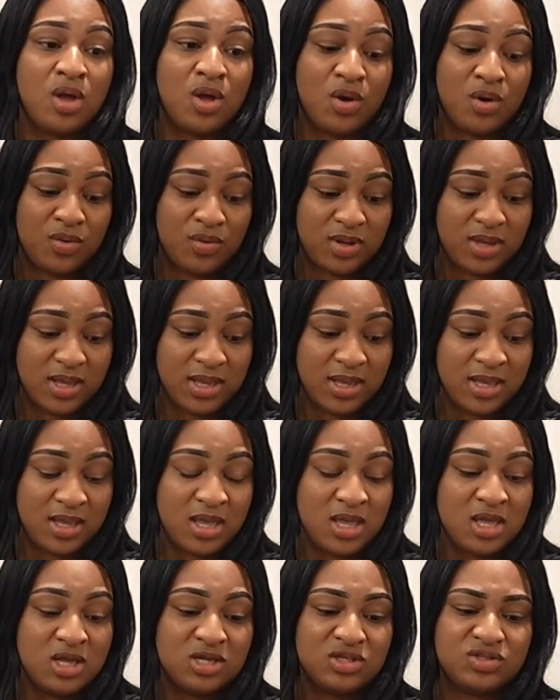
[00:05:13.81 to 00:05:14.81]
Okay,
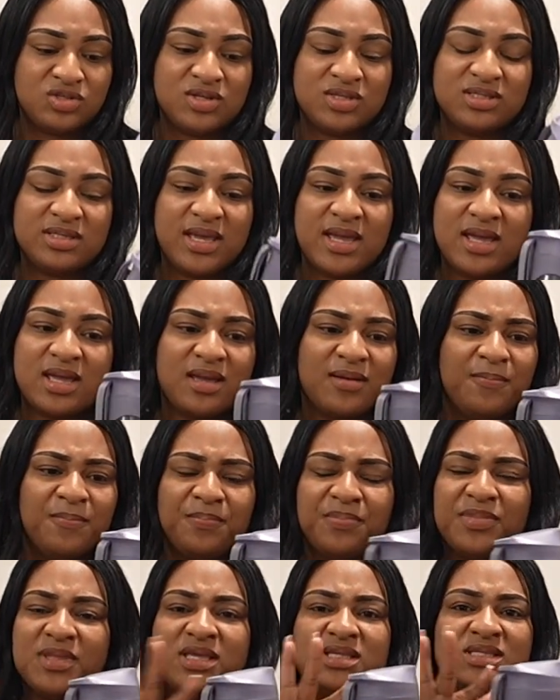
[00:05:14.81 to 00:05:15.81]
so it's
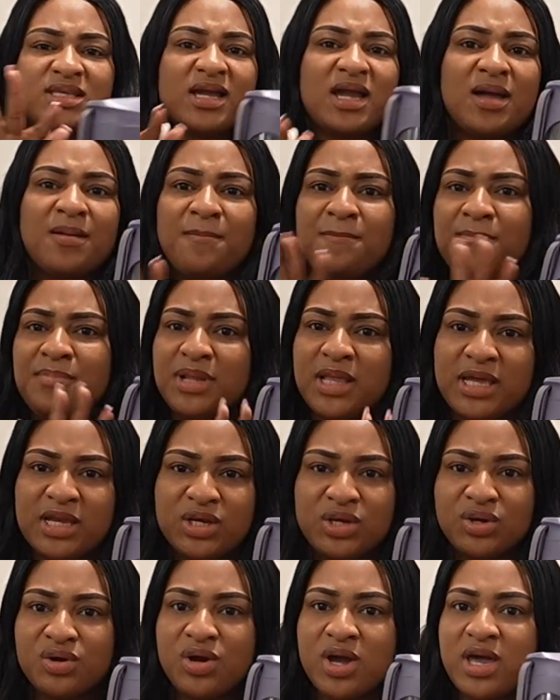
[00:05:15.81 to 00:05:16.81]
like a
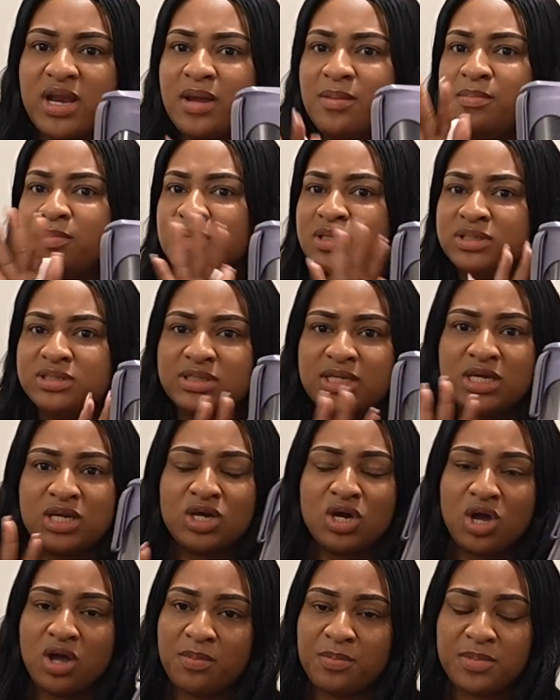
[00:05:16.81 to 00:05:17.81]
blender and a built-in
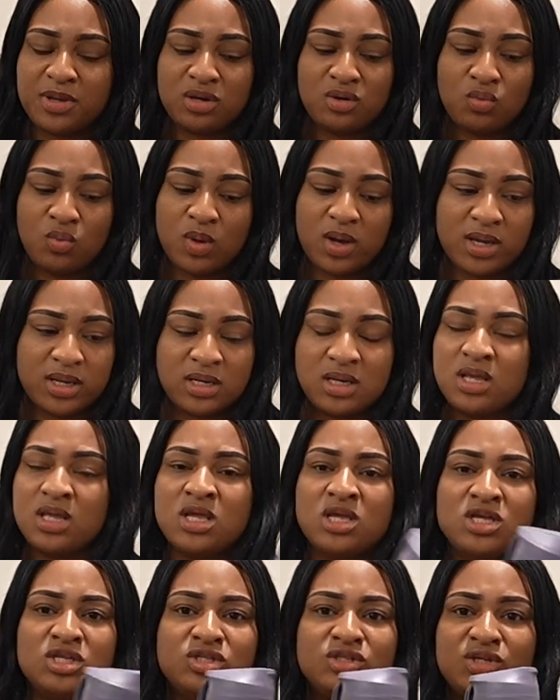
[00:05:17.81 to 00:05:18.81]
cup in one,
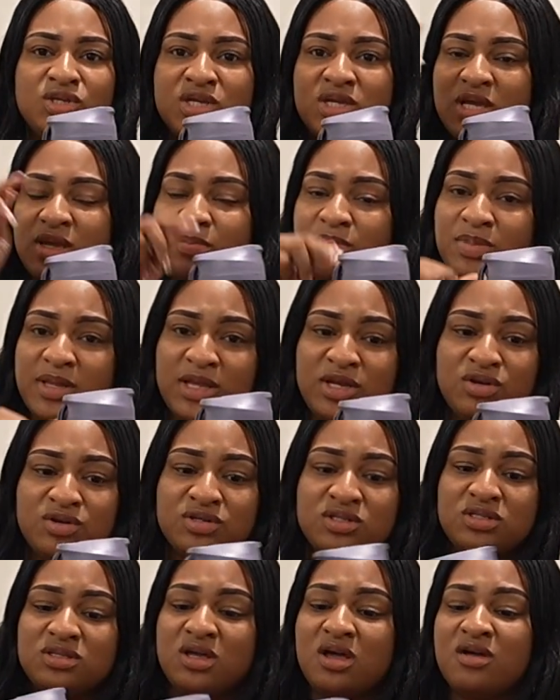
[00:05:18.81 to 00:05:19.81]
so you can blend your
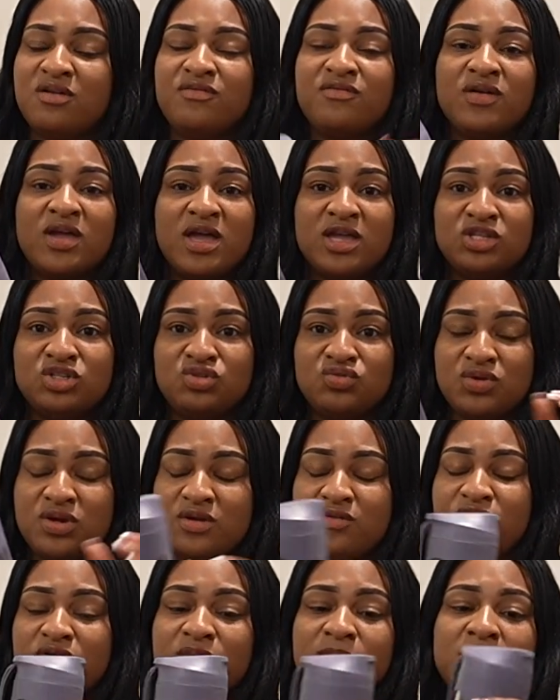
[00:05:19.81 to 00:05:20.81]
stuff and drink
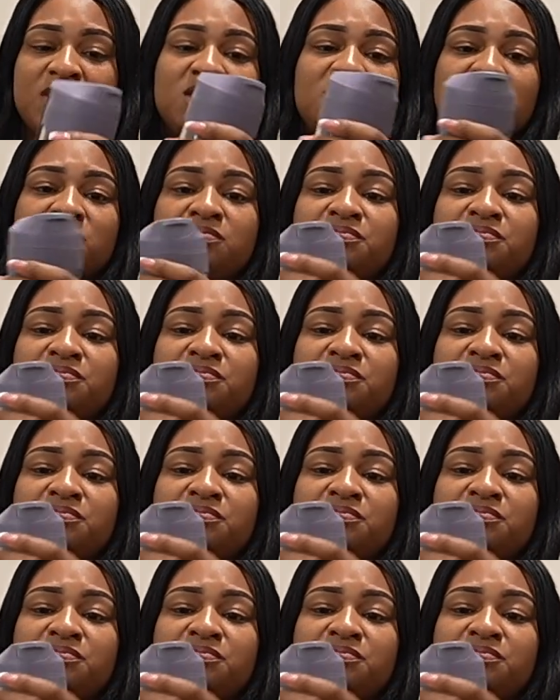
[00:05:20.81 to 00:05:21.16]
from it.